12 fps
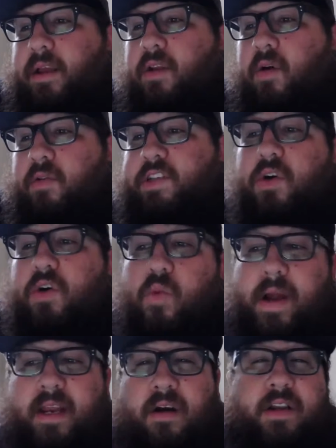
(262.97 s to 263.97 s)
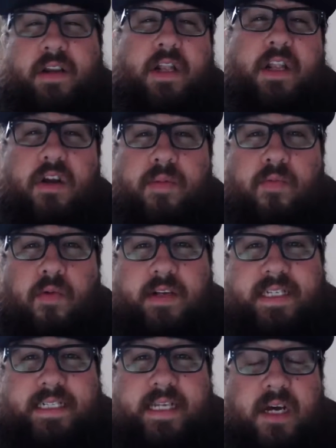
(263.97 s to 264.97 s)
Still waiting on a little bit more
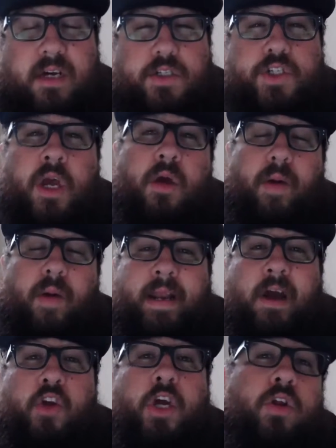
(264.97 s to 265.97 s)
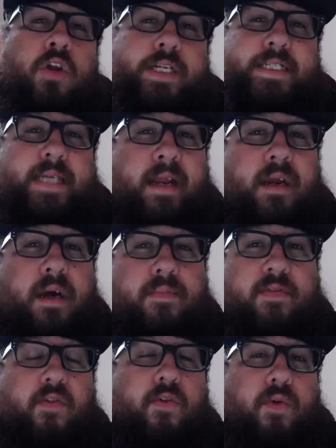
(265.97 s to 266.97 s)
details. Right now, you can only sign up
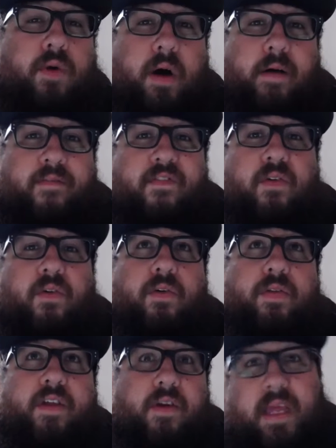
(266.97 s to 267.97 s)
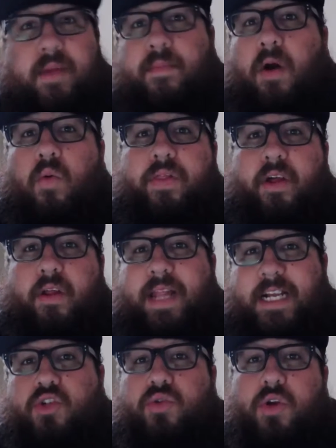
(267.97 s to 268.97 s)
for their email, where they'll
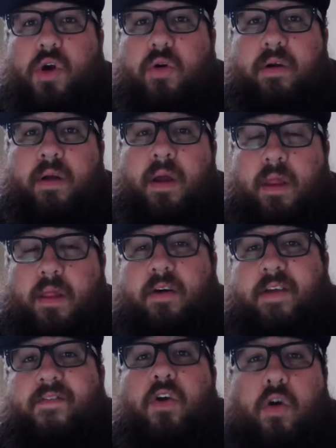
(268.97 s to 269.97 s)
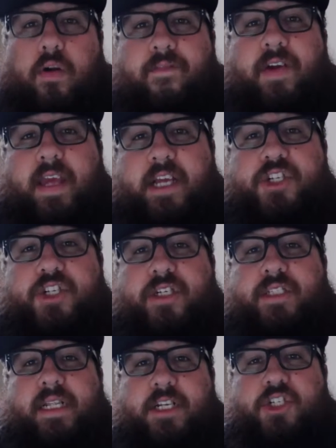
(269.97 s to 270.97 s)
let you know. They'll give you a notification
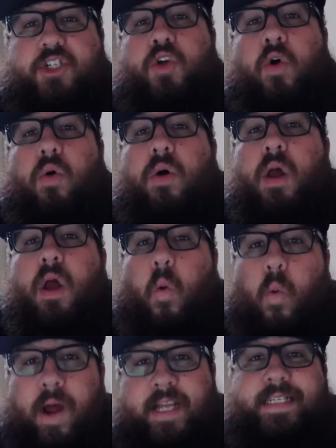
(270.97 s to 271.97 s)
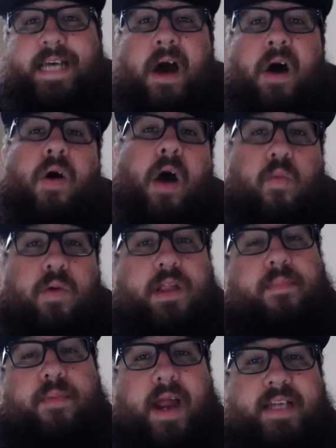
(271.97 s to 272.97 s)
to let you know when it's out, what the
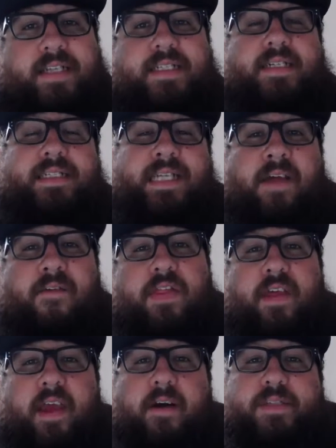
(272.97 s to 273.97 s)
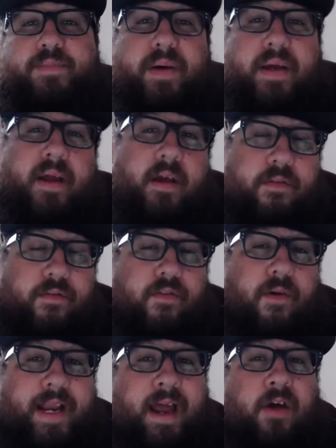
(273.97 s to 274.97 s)
price is, and everything else. But for
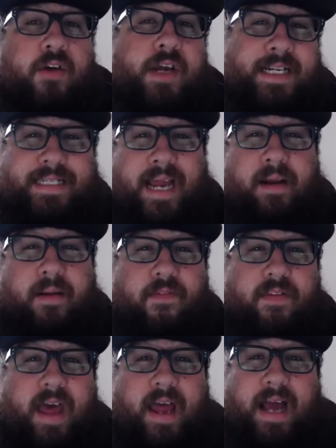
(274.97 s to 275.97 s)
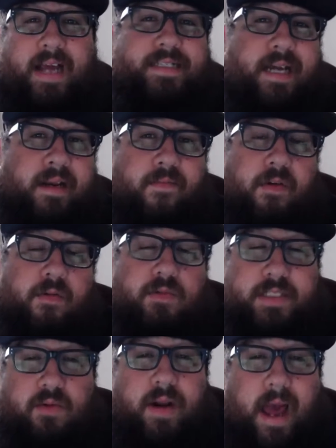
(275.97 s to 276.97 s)
right now, you can sign up for that. I signed up for it. We'll
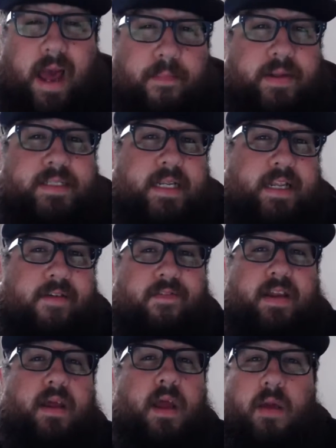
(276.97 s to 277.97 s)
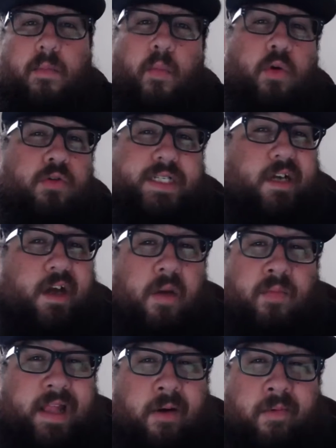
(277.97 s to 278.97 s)
see what happens, and definitely more news to come
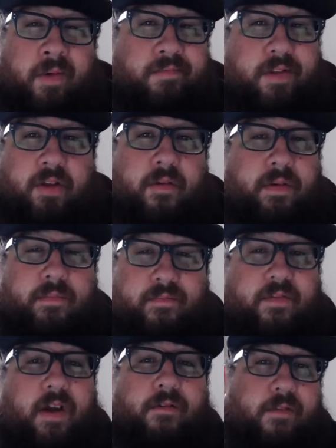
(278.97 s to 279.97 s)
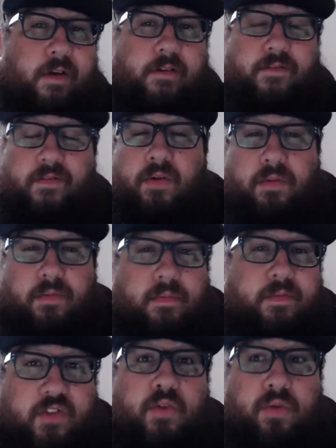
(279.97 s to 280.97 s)
with that one. Very
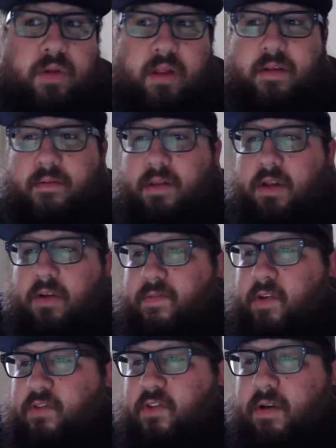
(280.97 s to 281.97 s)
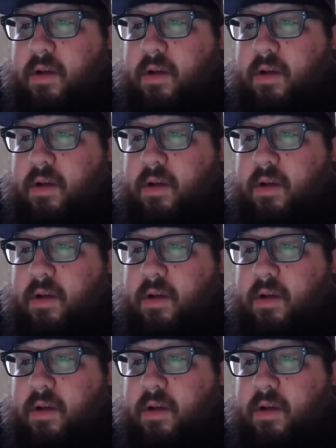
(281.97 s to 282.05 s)
soon in the near future.